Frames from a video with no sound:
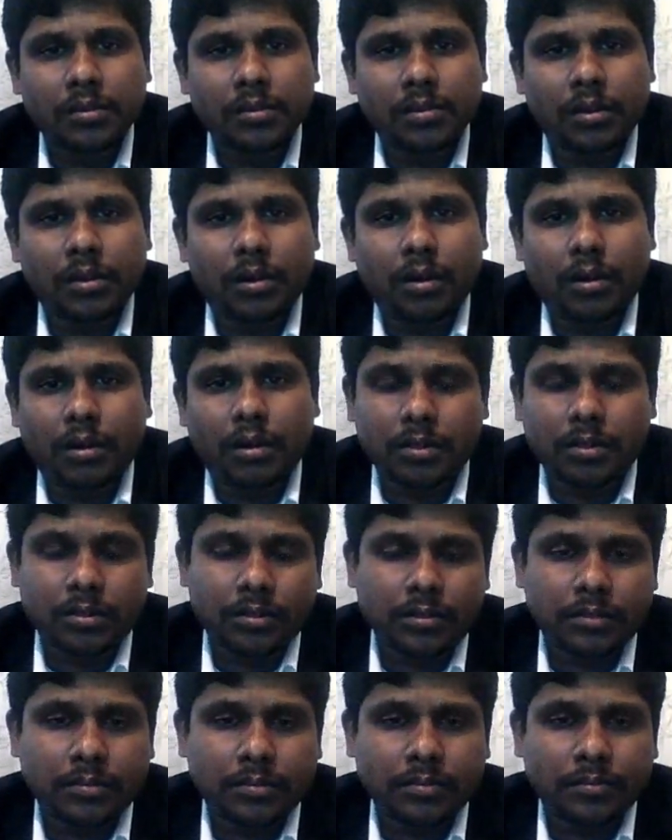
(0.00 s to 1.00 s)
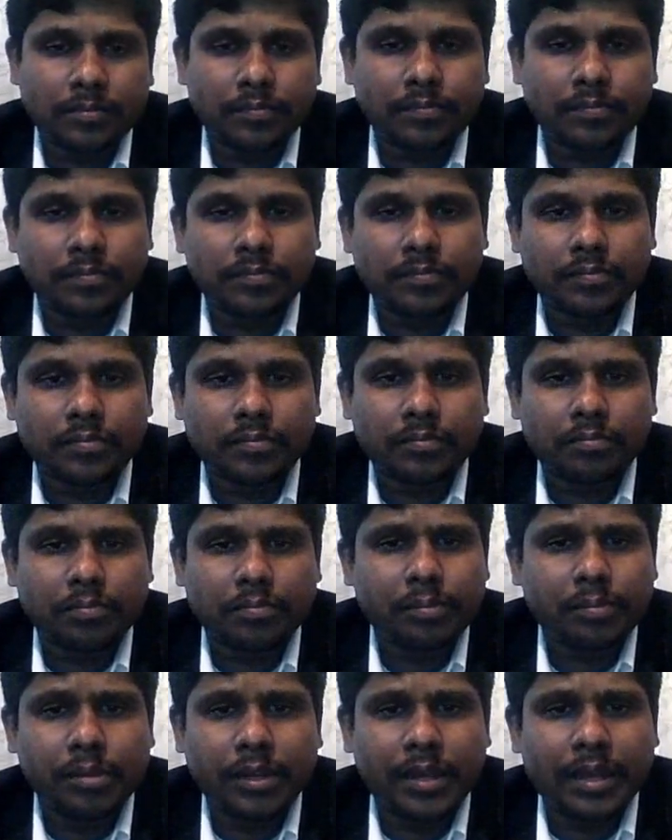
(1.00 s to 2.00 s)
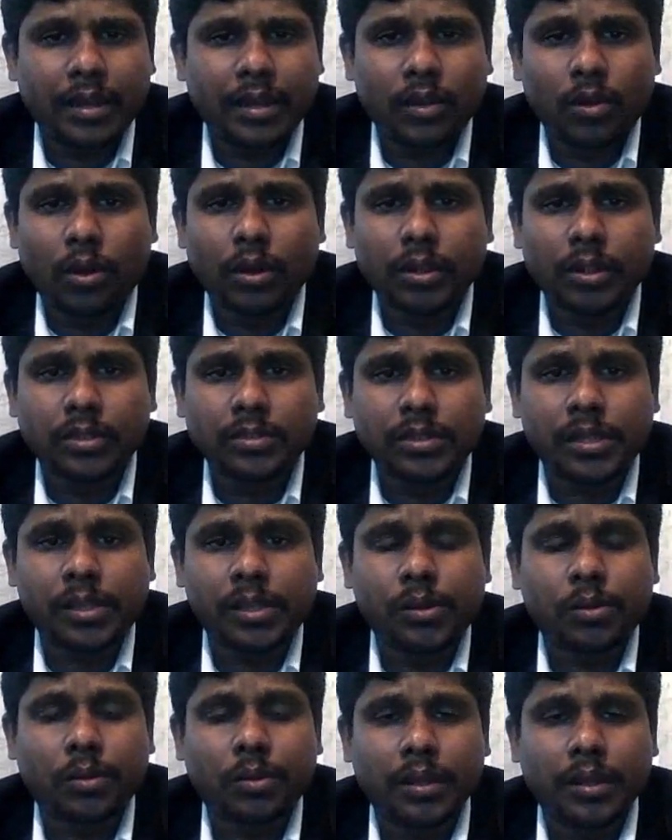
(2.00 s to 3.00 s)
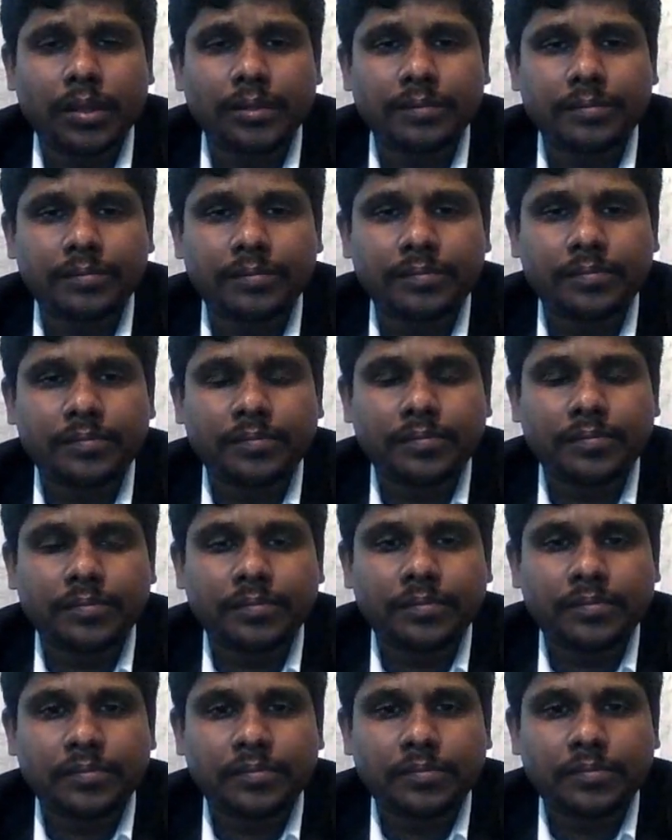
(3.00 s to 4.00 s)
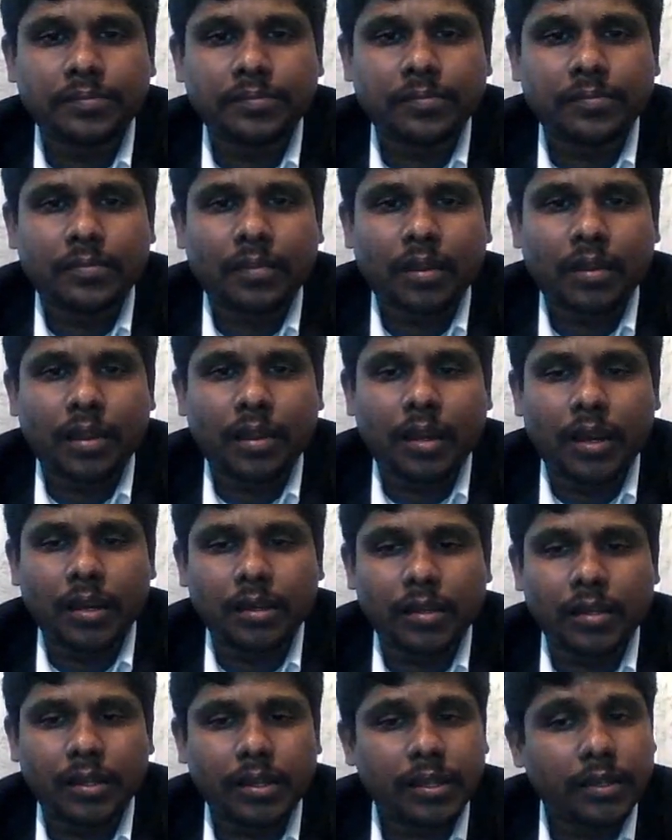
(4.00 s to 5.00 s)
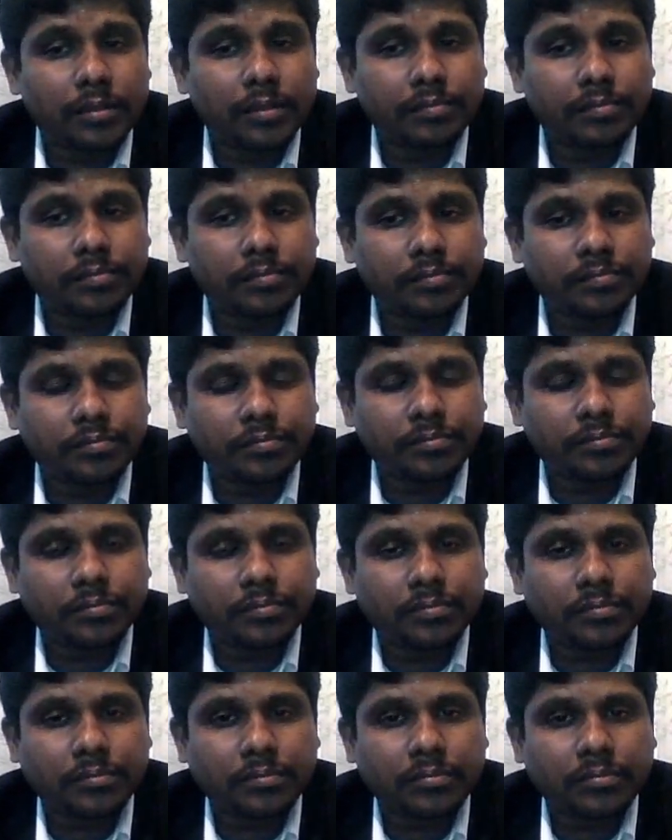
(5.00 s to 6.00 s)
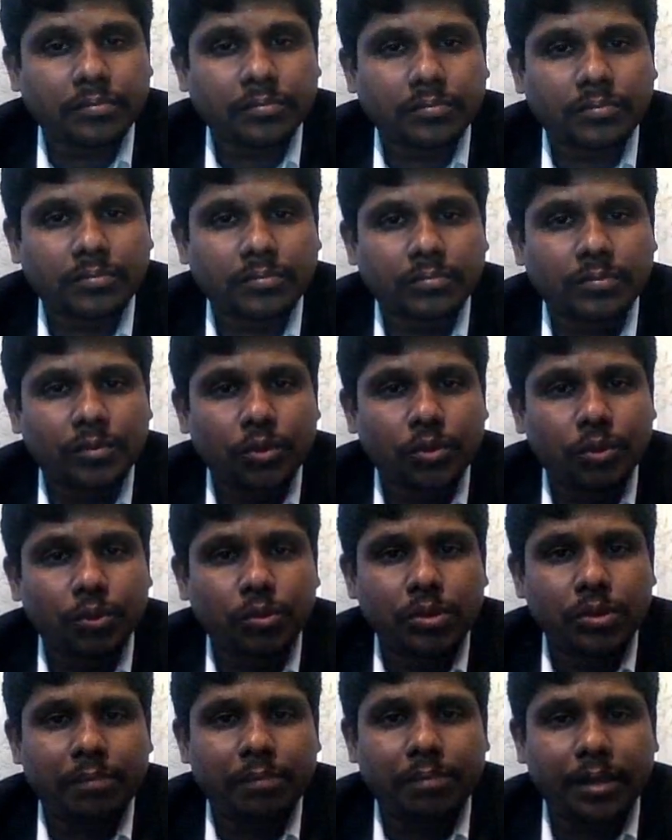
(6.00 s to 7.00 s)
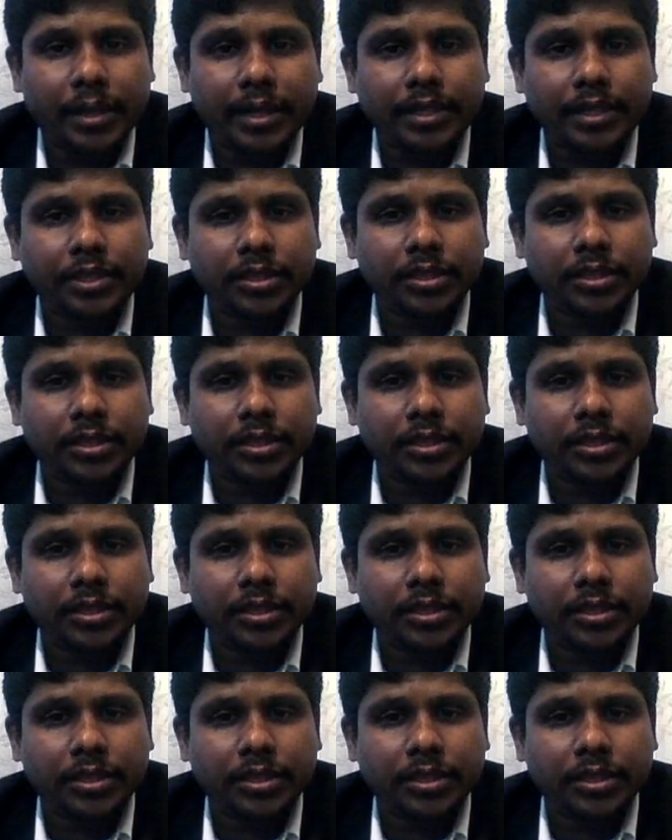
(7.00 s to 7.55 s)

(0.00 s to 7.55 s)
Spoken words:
or people can log in securely and they can use the application.